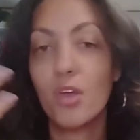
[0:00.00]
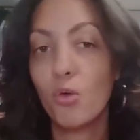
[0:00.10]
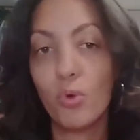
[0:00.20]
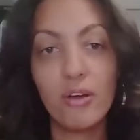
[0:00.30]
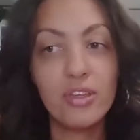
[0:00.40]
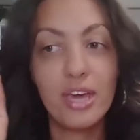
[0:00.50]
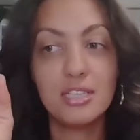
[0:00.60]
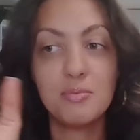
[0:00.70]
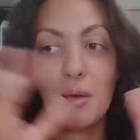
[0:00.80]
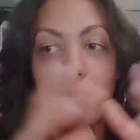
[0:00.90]
Whatever the
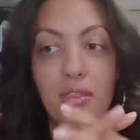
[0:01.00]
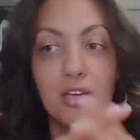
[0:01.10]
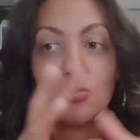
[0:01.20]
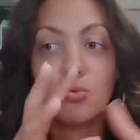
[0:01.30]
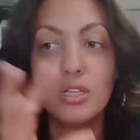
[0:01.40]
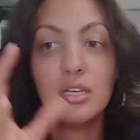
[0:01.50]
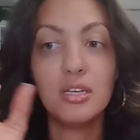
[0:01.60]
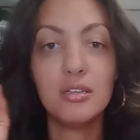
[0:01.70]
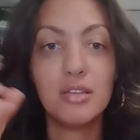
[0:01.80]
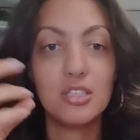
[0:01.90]
case may be, that's
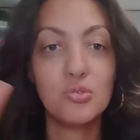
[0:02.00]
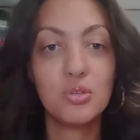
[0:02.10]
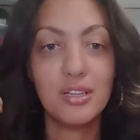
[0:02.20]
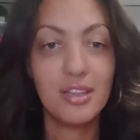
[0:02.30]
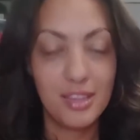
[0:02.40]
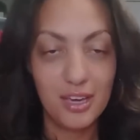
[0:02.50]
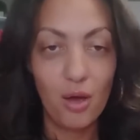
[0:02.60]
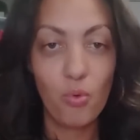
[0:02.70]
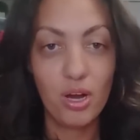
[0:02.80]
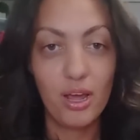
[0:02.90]
really the thing.
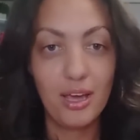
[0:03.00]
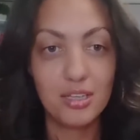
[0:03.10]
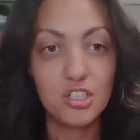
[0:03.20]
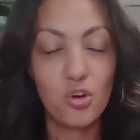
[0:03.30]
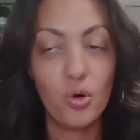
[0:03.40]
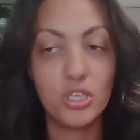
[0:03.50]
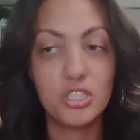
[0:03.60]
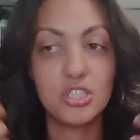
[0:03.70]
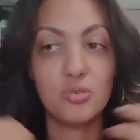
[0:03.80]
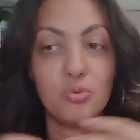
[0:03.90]
I want to answer
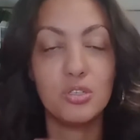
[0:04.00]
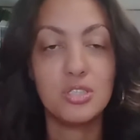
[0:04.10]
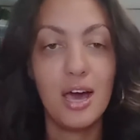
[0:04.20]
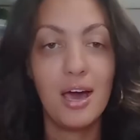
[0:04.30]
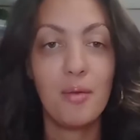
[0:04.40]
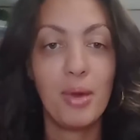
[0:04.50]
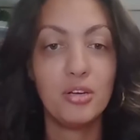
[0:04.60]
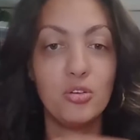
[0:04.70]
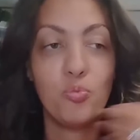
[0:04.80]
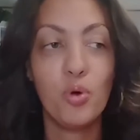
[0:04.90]
questions in real time.
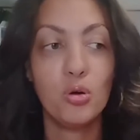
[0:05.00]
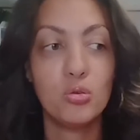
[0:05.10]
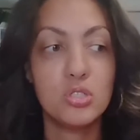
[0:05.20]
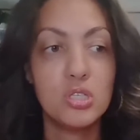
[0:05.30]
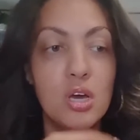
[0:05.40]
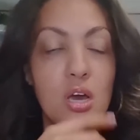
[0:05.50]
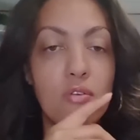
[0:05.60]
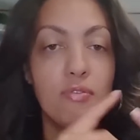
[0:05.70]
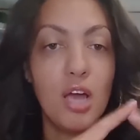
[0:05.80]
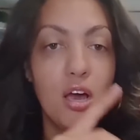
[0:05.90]
I do post
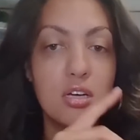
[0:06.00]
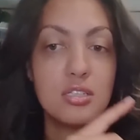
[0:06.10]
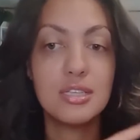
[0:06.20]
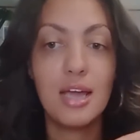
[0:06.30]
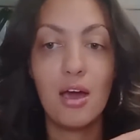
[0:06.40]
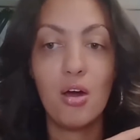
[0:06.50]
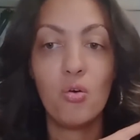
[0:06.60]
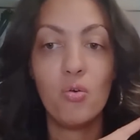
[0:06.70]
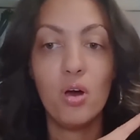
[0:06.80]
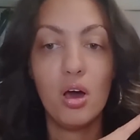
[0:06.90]
blogs
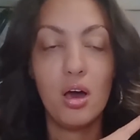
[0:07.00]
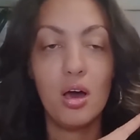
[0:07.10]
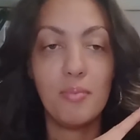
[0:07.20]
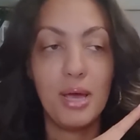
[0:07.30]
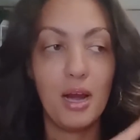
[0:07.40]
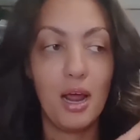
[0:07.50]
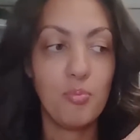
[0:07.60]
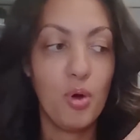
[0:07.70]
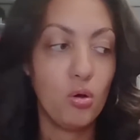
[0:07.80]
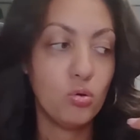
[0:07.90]
now, and
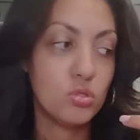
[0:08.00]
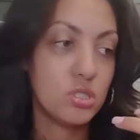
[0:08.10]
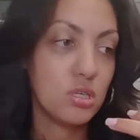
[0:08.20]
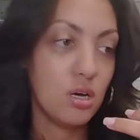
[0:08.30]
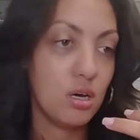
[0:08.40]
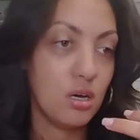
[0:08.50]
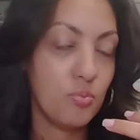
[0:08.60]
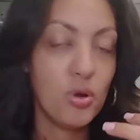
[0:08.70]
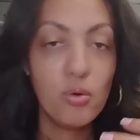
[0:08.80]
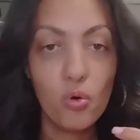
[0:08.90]
I post
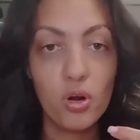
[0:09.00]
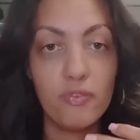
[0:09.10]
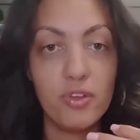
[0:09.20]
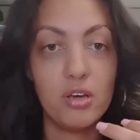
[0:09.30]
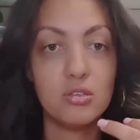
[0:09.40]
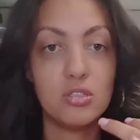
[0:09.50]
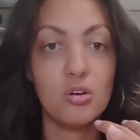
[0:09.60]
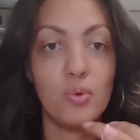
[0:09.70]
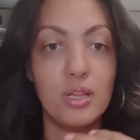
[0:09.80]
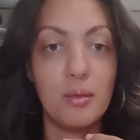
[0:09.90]
pre-recorded videos
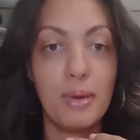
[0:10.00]
on a weekly